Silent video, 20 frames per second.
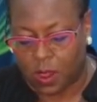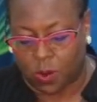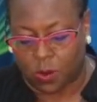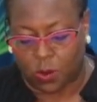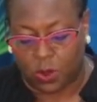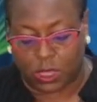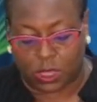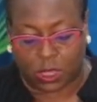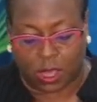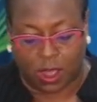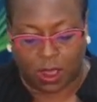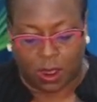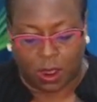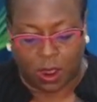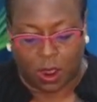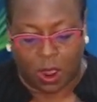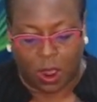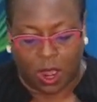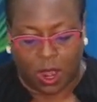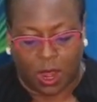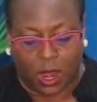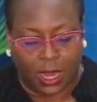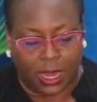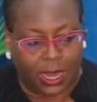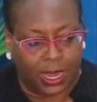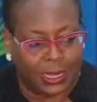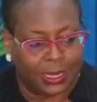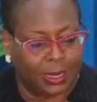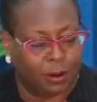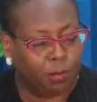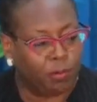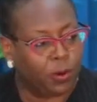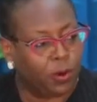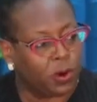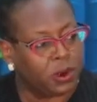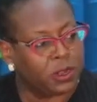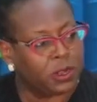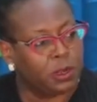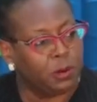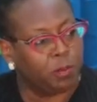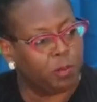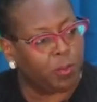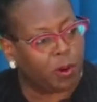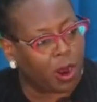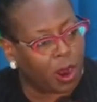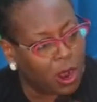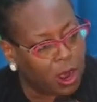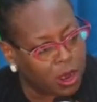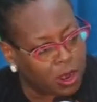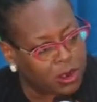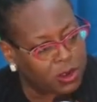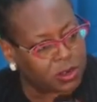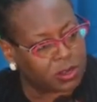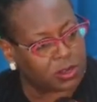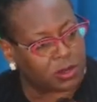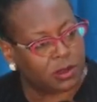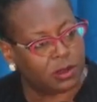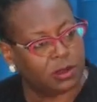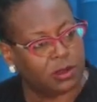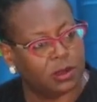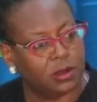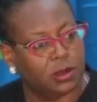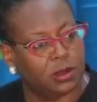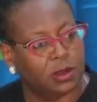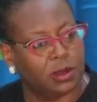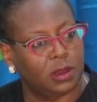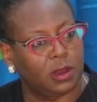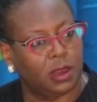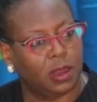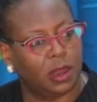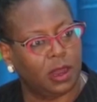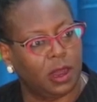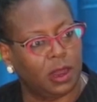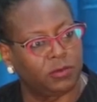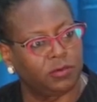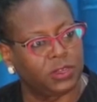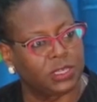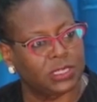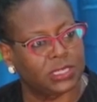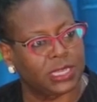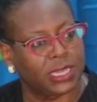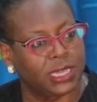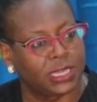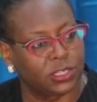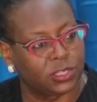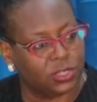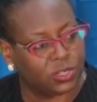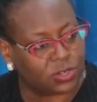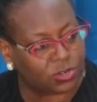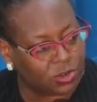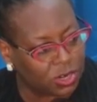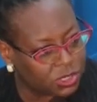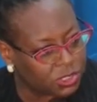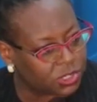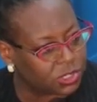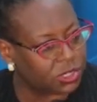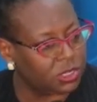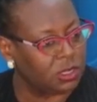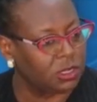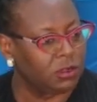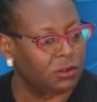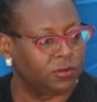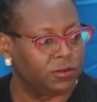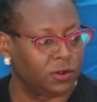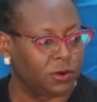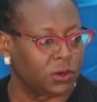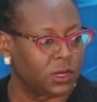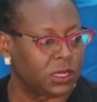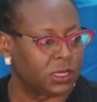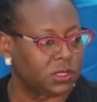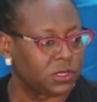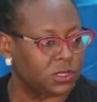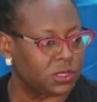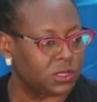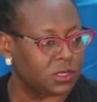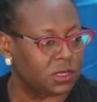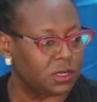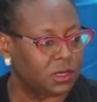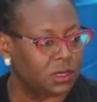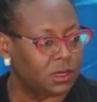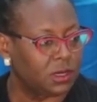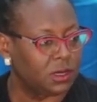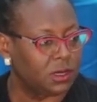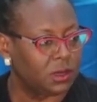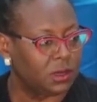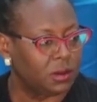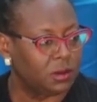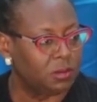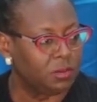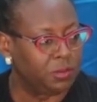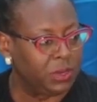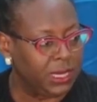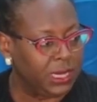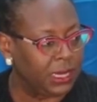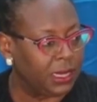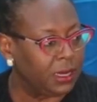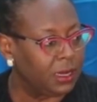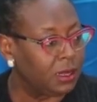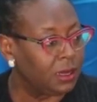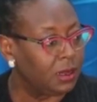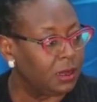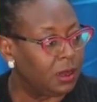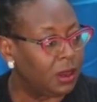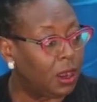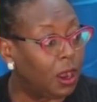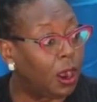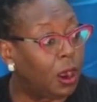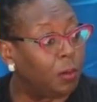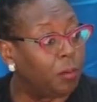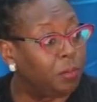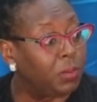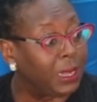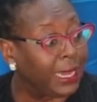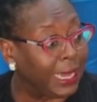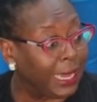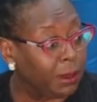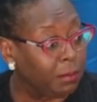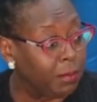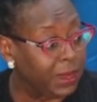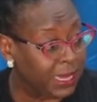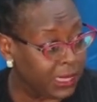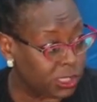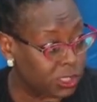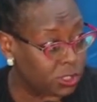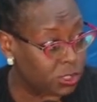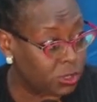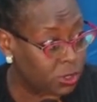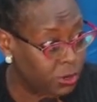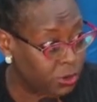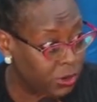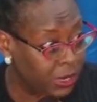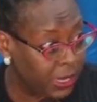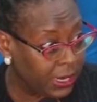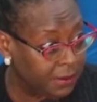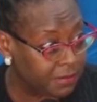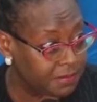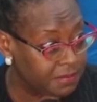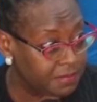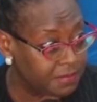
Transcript: with an important part of its instructional focus being on play based learning.